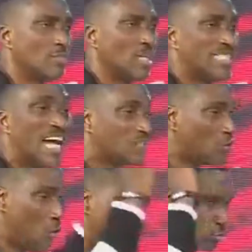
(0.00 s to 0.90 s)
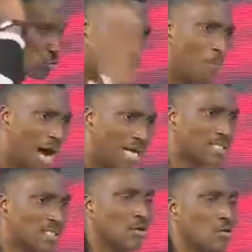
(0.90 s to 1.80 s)
That
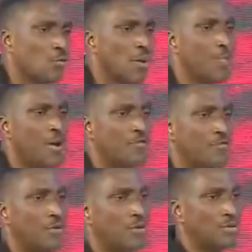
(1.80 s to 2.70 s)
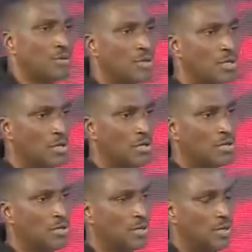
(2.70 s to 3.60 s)
consumers will pay for.
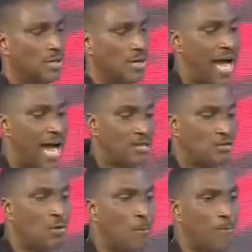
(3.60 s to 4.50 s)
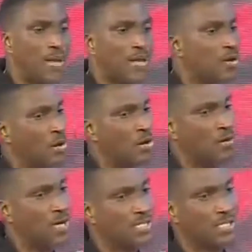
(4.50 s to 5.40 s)
I don't pick
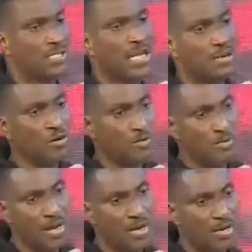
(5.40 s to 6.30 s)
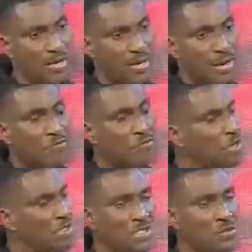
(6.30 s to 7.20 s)
unregistered number.
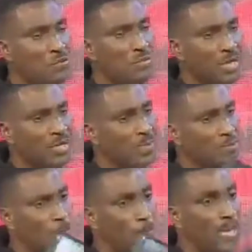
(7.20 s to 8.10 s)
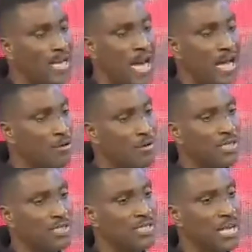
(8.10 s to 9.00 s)
Nothing will make me to pick an
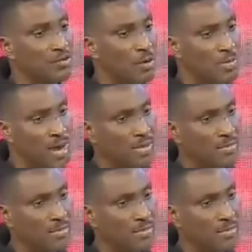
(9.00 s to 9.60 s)
unregistered number.